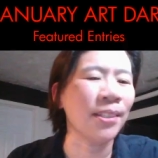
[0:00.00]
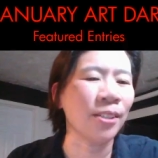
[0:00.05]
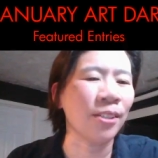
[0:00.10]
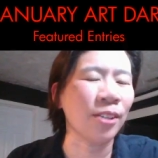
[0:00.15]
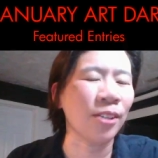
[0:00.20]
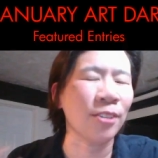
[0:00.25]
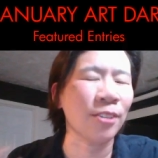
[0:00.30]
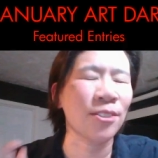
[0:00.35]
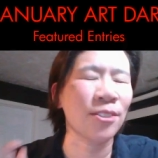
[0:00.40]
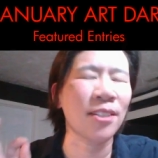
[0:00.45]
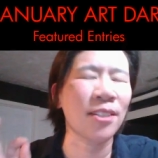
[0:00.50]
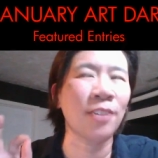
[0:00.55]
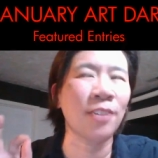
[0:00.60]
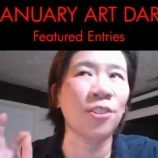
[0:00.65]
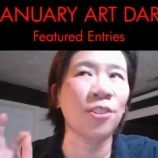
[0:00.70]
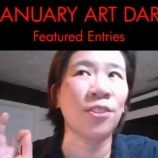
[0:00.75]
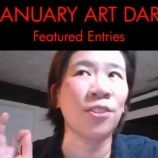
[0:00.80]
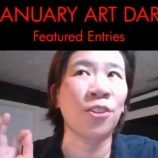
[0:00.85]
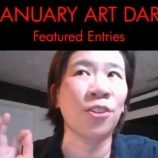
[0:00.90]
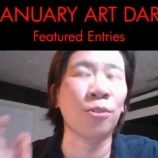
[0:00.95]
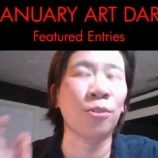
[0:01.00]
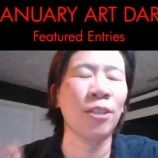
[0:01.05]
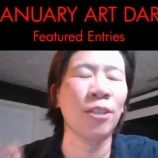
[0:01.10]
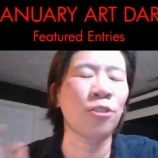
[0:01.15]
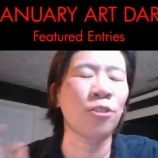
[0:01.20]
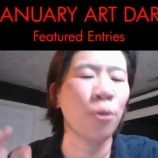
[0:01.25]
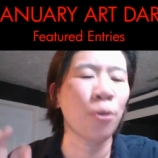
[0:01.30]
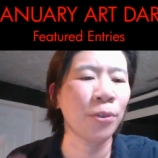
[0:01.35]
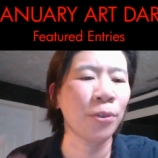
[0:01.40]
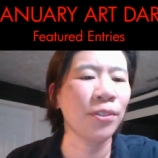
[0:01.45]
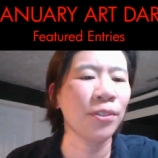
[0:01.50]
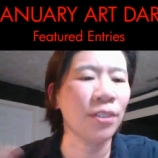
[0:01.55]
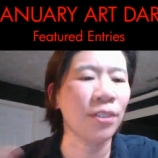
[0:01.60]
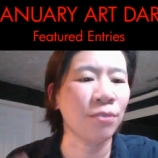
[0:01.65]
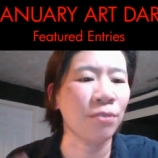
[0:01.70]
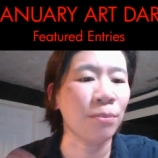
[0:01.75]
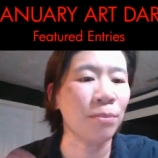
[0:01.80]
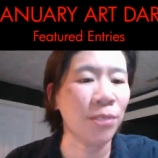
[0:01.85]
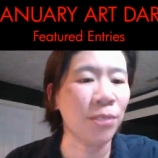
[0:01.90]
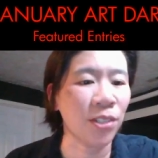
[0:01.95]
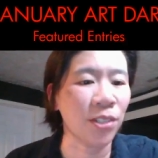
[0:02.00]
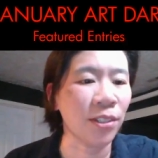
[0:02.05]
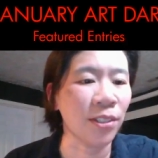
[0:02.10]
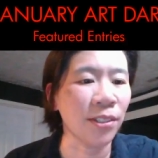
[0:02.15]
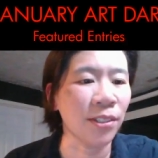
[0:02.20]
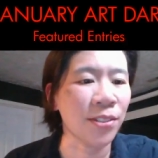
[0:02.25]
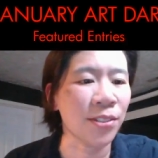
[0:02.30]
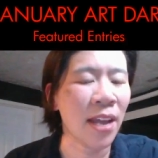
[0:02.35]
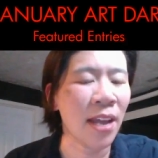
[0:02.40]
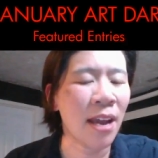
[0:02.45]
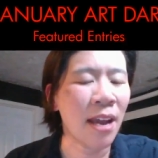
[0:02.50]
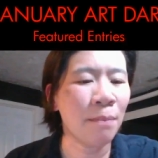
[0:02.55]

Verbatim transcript: that they're such three totally different materials,